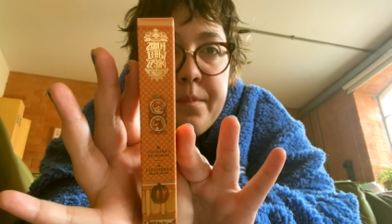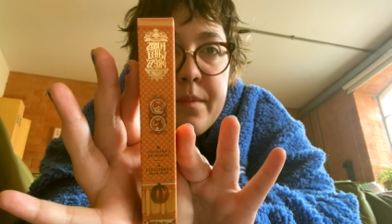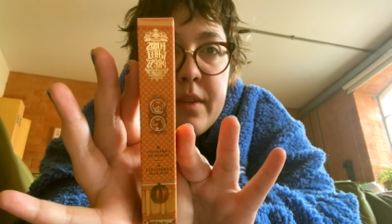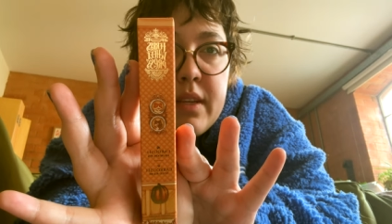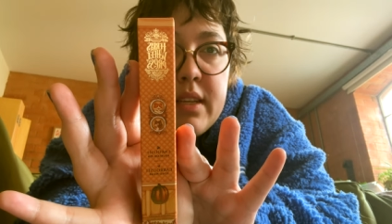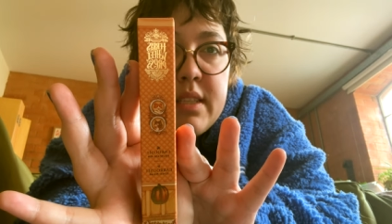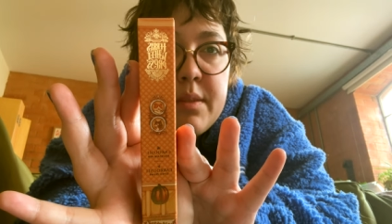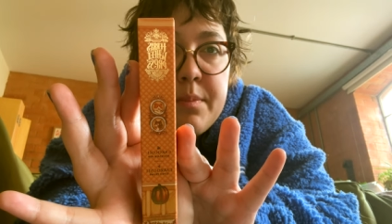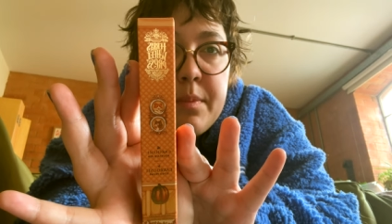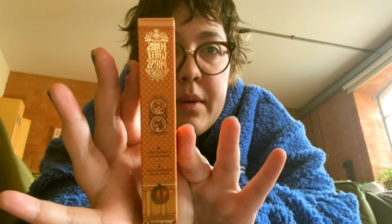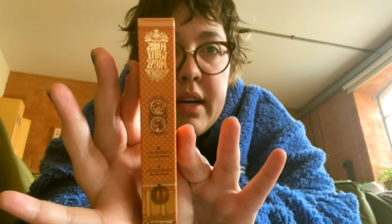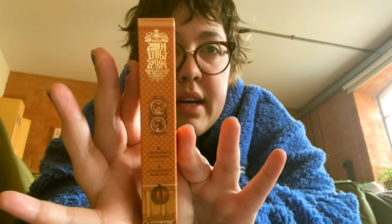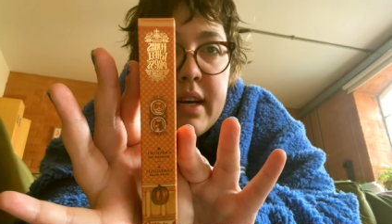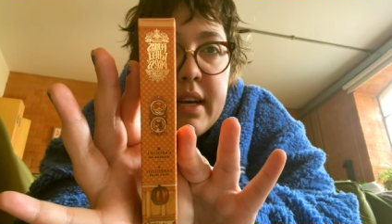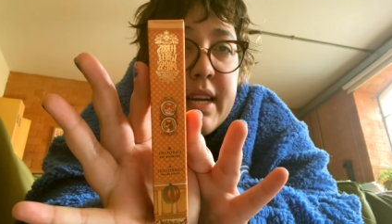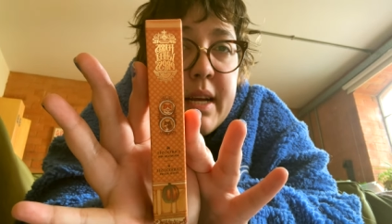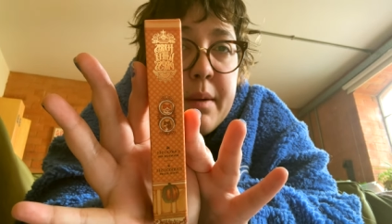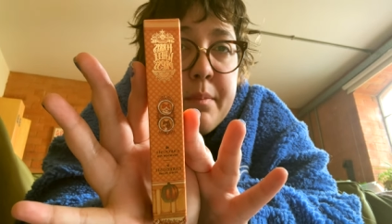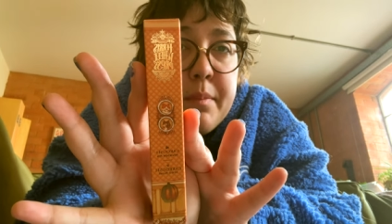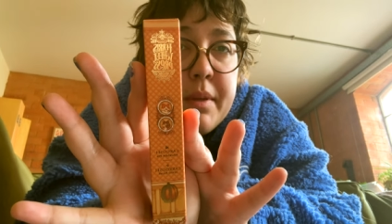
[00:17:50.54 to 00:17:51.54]
It's
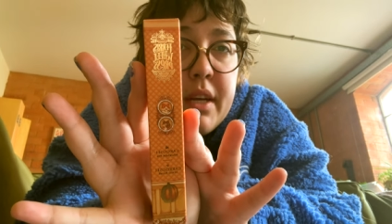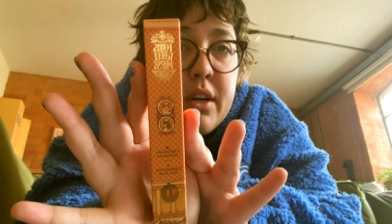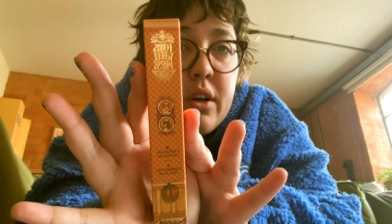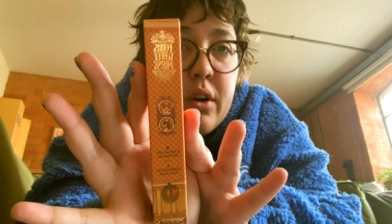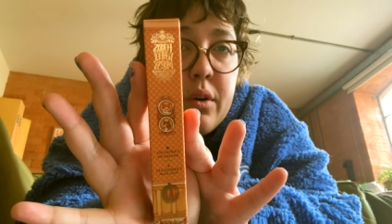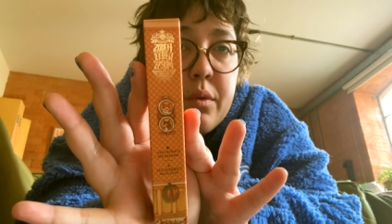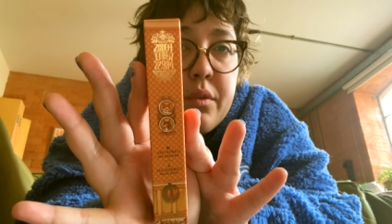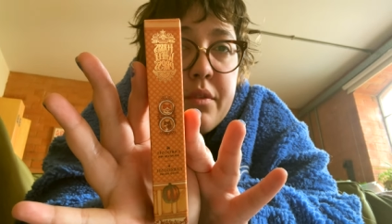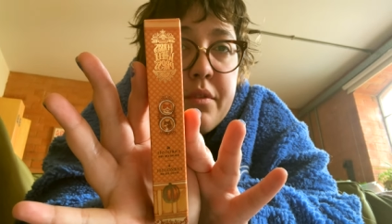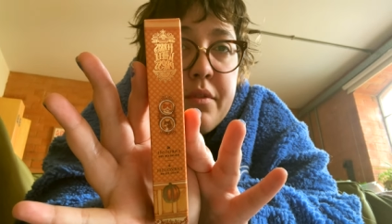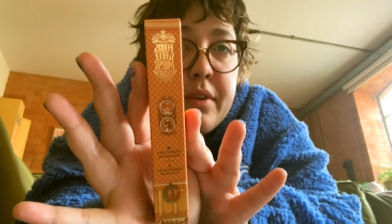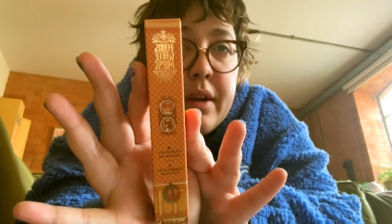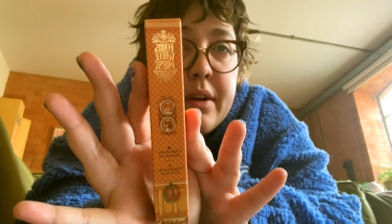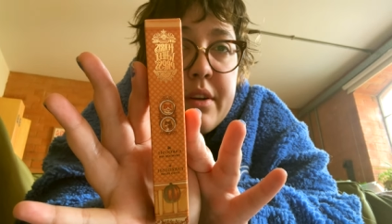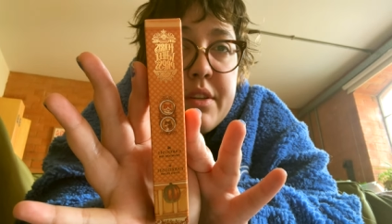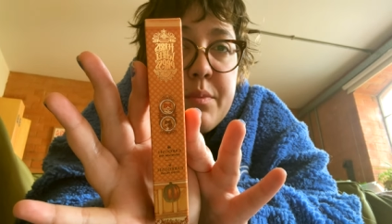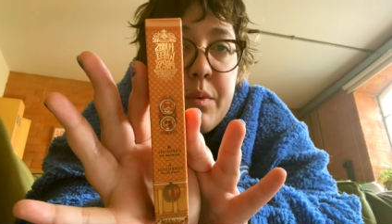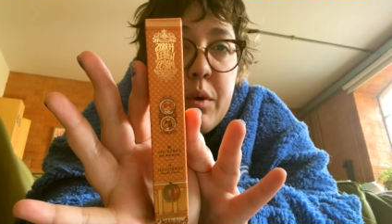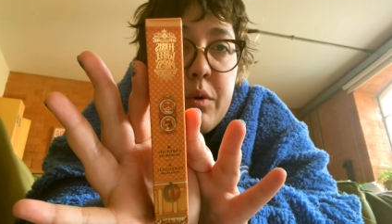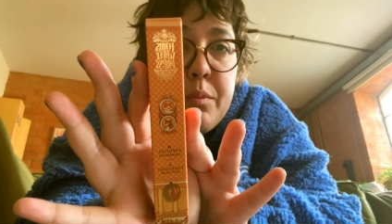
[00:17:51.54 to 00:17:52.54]
by a company called
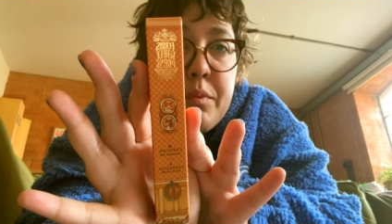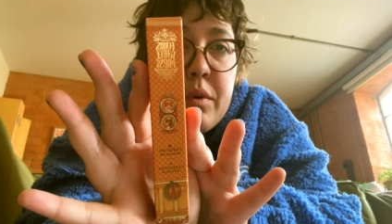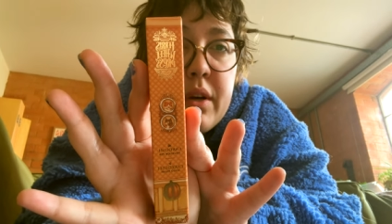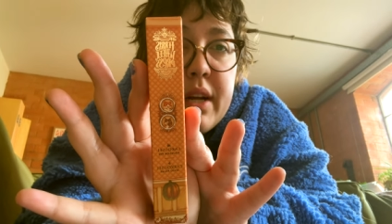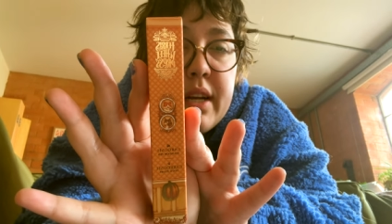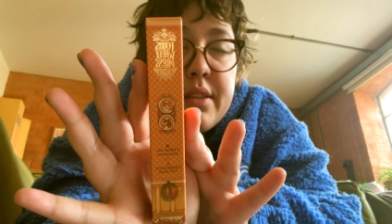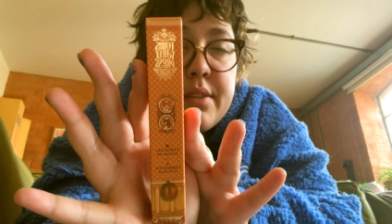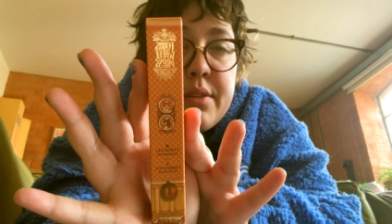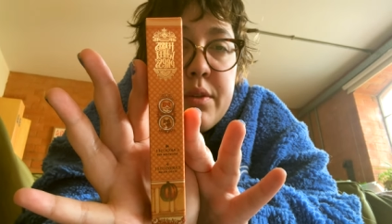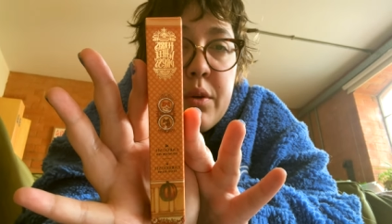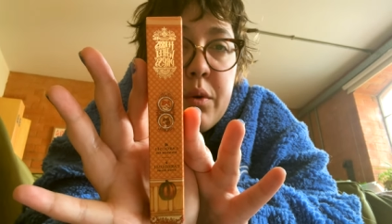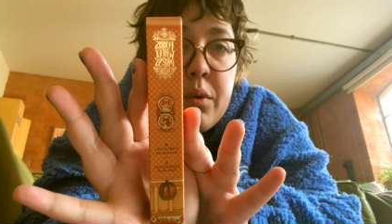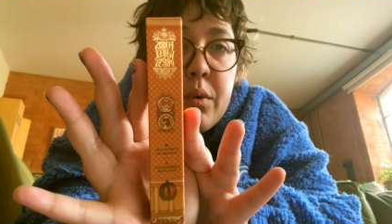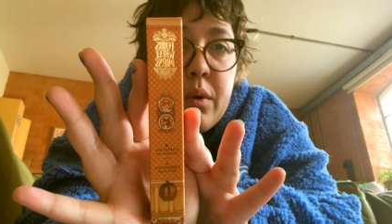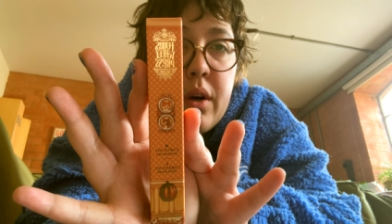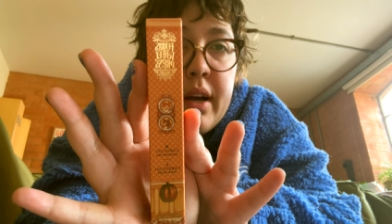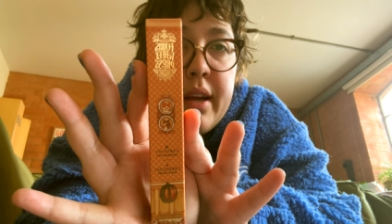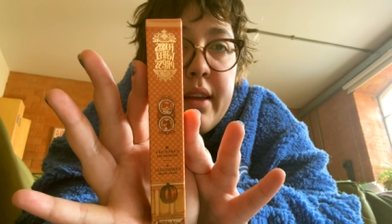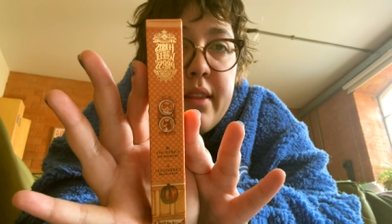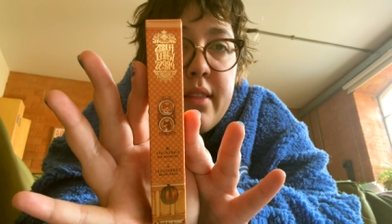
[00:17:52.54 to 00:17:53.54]
Ferris Wheel Press, who
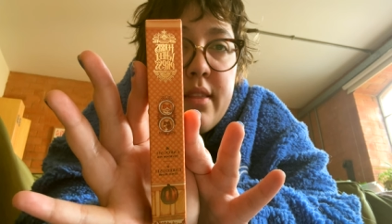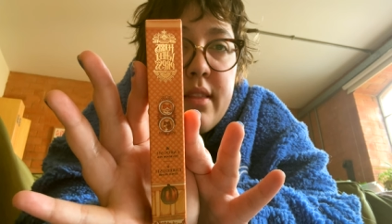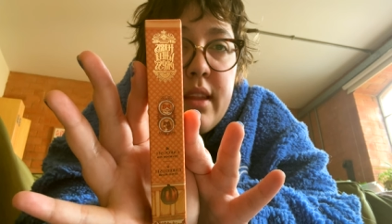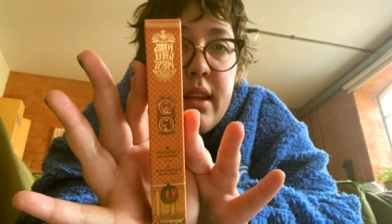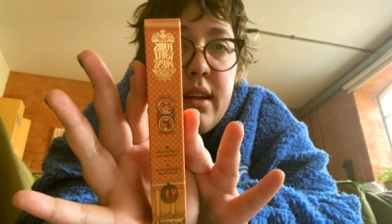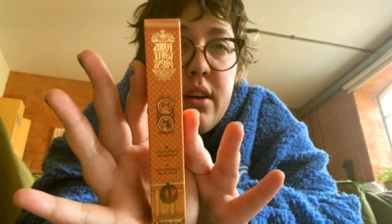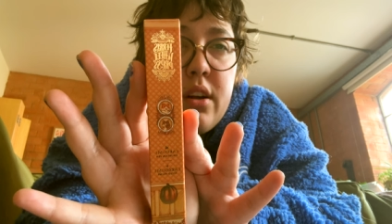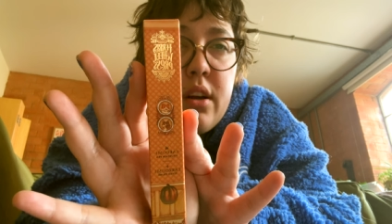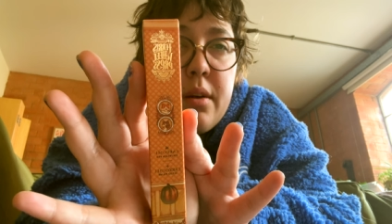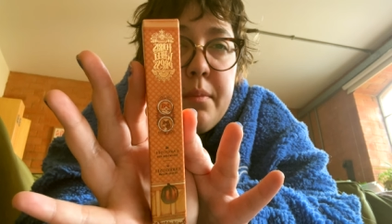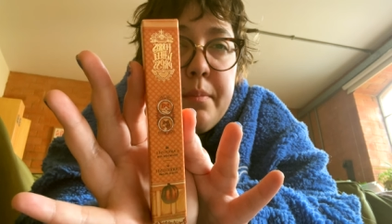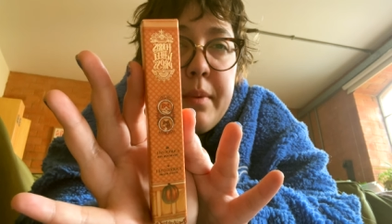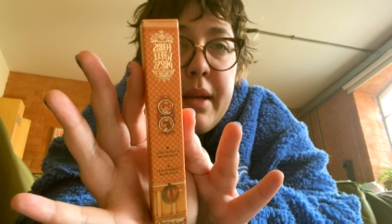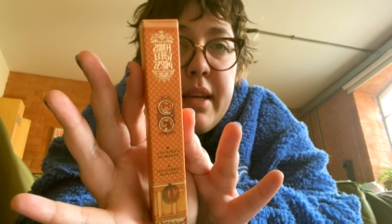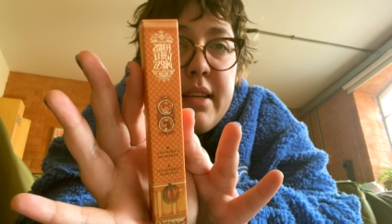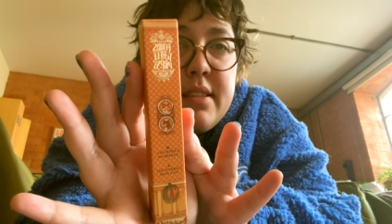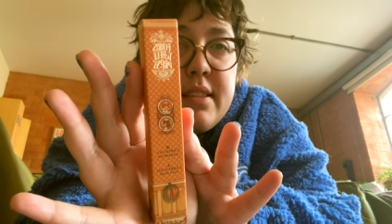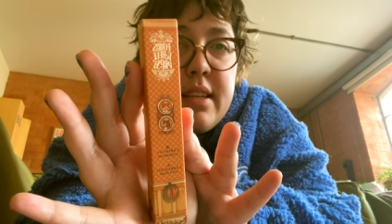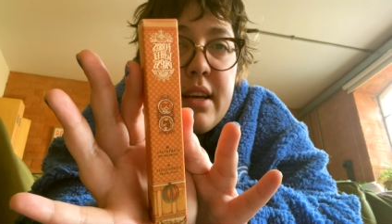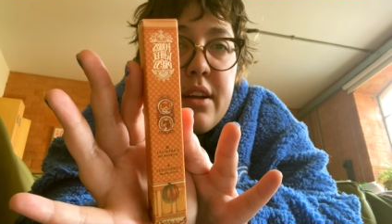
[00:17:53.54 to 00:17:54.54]
I think are
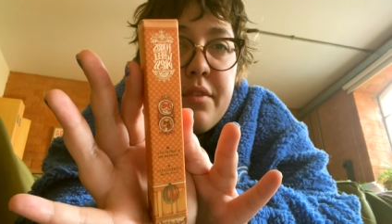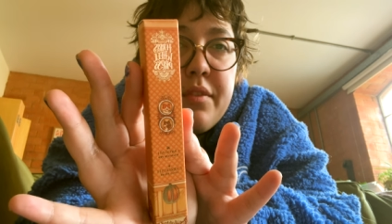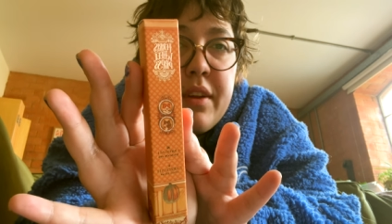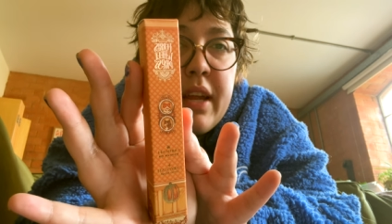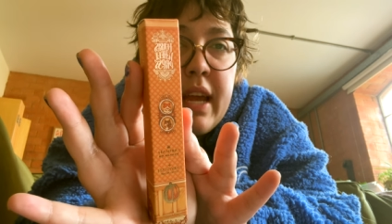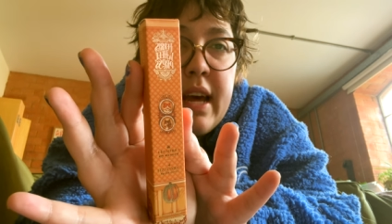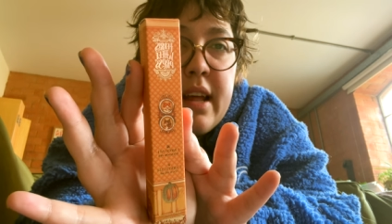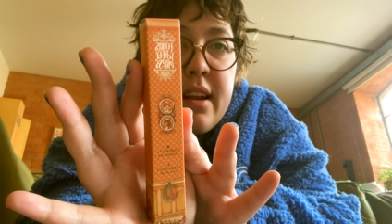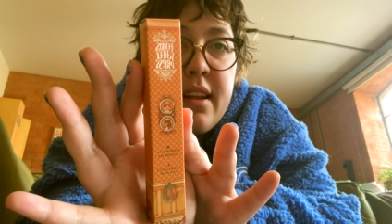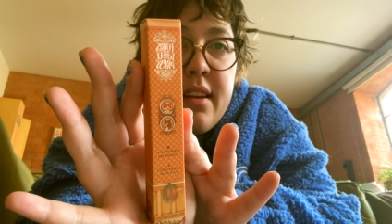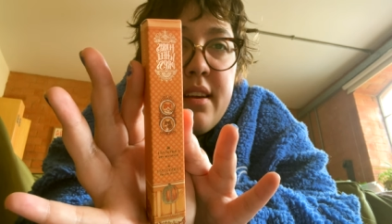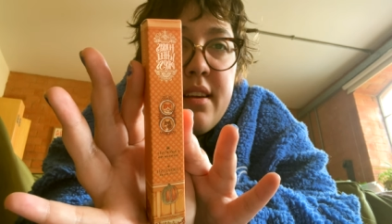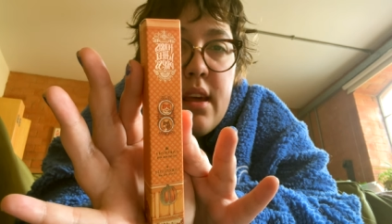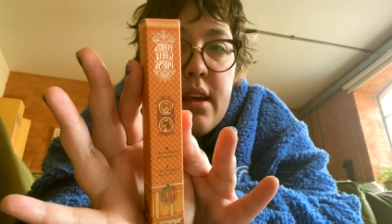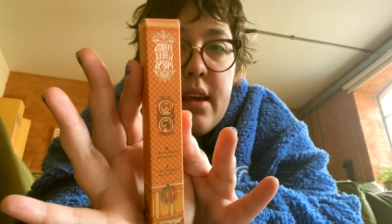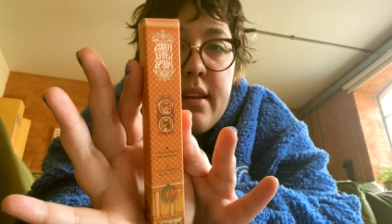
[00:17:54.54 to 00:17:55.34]
based out of Canada.